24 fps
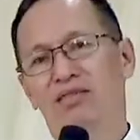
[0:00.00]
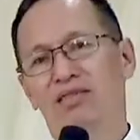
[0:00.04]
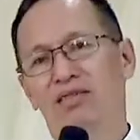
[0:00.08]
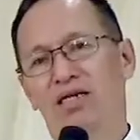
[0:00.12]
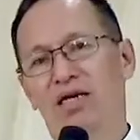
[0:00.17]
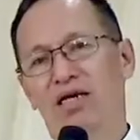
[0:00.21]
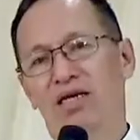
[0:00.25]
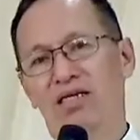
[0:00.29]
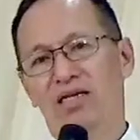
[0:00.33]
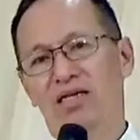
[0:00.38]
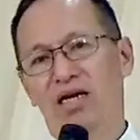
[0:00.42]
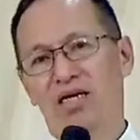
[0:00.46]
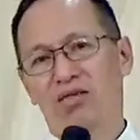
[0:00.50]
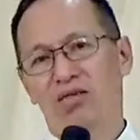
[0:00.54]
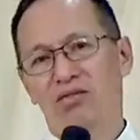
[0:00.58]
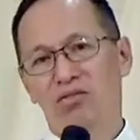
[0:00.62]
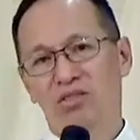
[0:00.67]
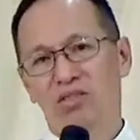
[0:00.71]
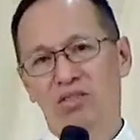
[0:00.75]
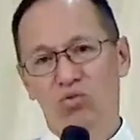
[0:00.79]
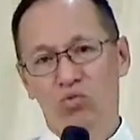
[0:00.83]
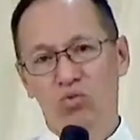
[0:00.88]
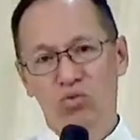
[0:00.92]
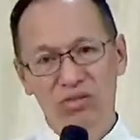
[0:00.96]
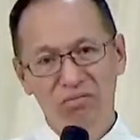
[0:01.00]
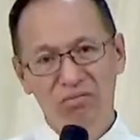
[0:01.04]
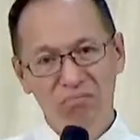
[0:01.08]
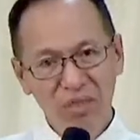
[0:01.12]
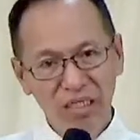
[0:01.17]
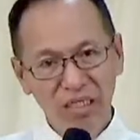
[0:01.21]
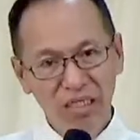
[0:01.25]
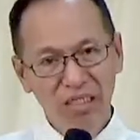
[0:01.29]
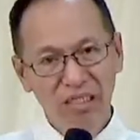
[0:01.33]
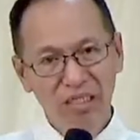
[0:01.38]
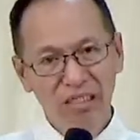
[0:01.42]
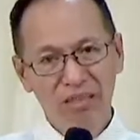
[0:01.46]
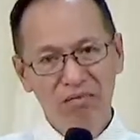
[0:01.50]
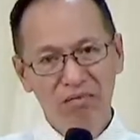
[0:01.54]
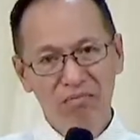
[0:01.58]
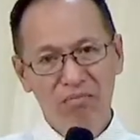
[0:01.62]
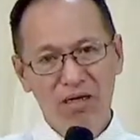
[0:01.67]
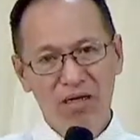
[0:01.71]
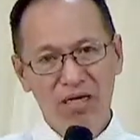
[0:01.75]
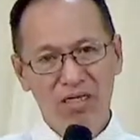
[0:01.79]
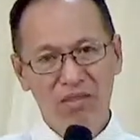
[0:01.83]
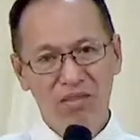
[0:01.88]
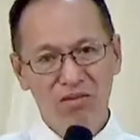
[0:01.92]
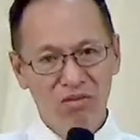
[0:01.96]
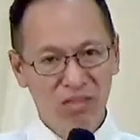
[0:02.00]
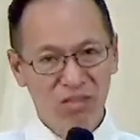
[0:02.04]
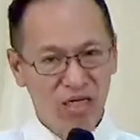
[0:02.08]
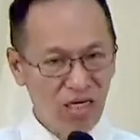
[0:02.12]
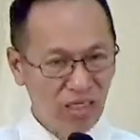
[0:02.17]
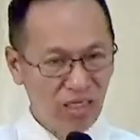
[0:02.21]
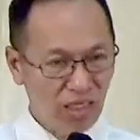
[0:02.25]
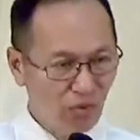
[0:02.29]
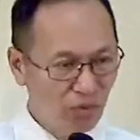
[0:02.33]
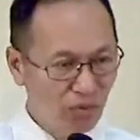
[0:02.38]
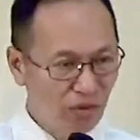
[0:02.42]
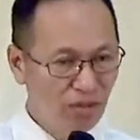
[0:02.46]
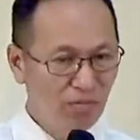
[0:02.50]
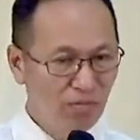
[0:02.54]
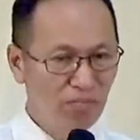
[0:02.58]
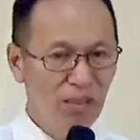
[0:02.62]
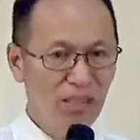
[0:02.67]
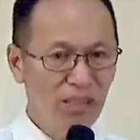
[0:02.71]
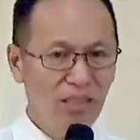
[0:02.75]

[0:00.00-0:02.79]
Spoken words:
And how it will be, paano gagawin pa ng